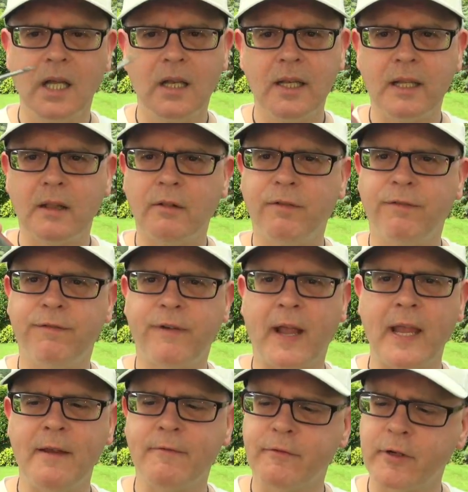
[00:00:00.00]
little
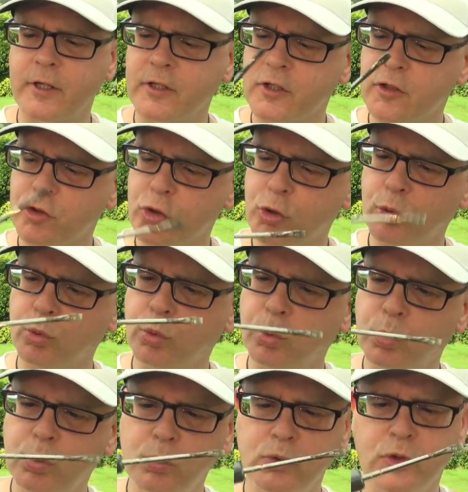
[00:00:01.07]
favourite
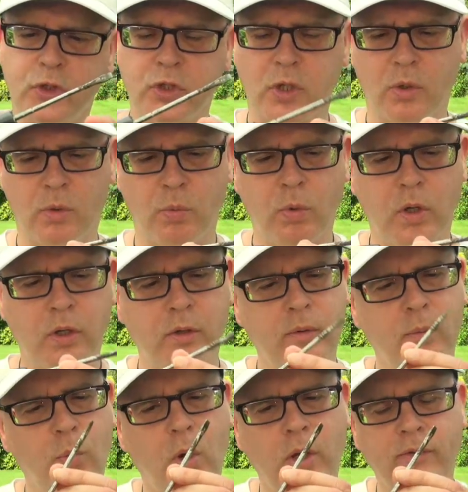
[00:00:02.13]
tools, one
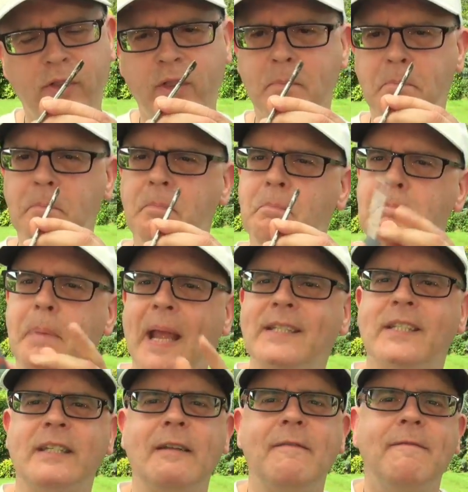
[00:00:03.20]
of the
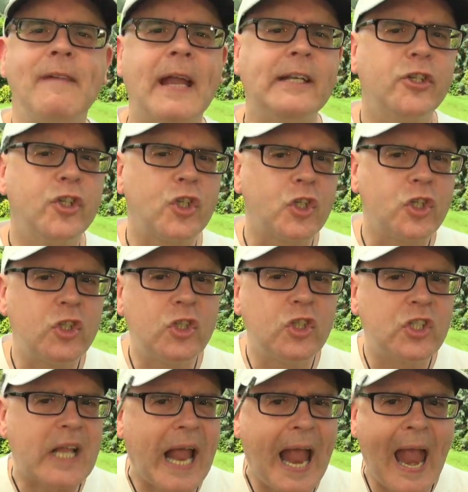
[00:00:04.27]
best
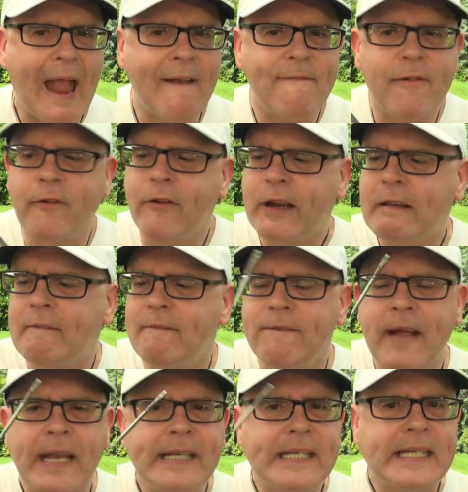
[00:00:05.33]
inventions ever
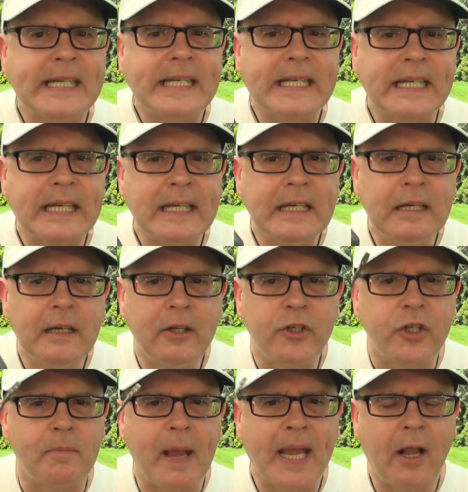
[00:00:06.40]
invented
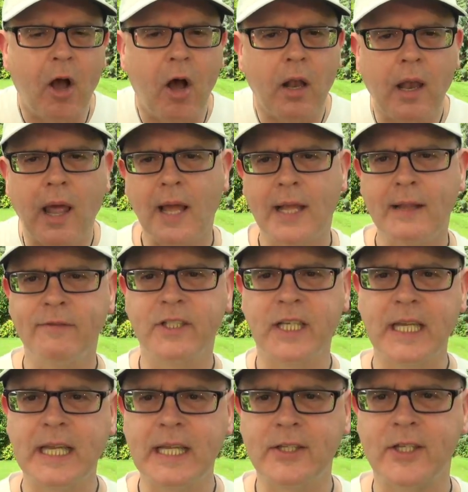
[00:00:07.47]
to make our lives
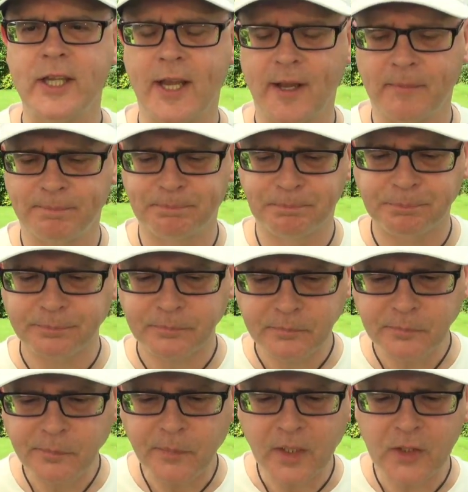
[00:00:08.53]
easier.
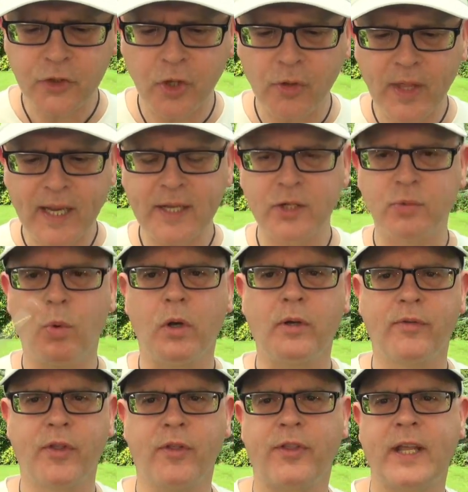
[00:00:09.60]
So that is one
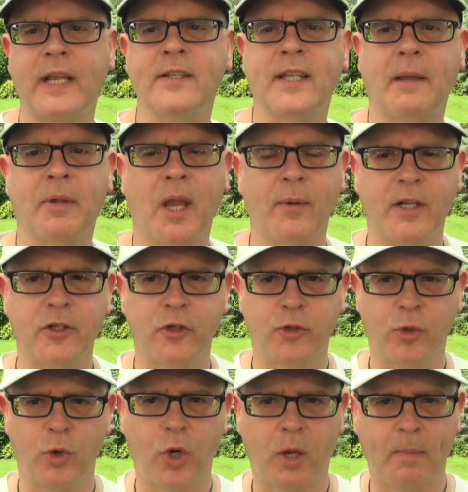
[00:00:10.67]
of the things I'm going to
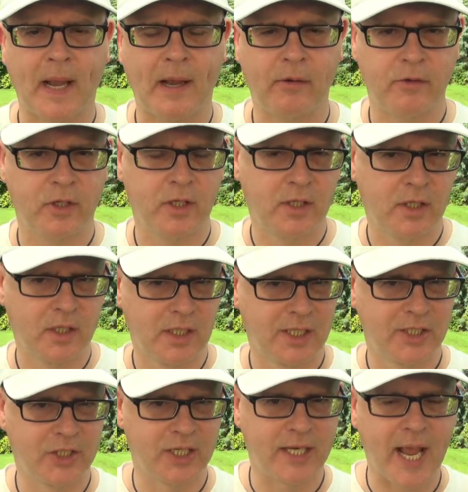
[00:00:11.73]
talk about
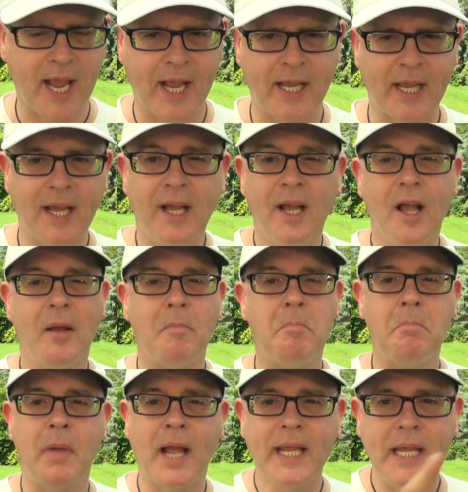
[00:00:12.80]
today.
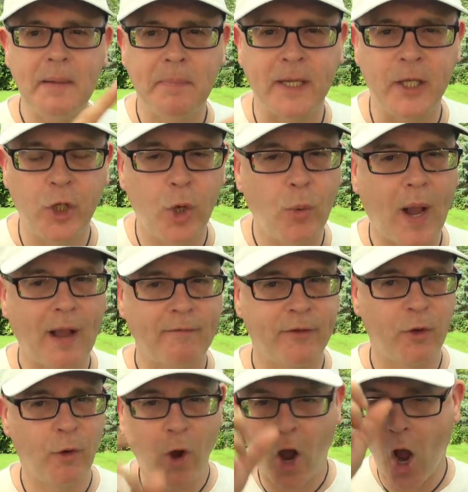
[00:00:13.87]
Maybe you have
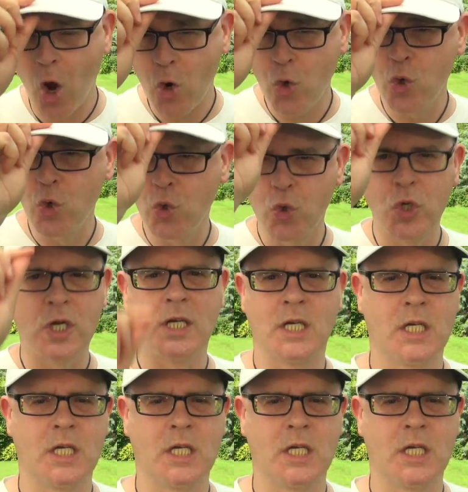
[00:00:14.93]
your own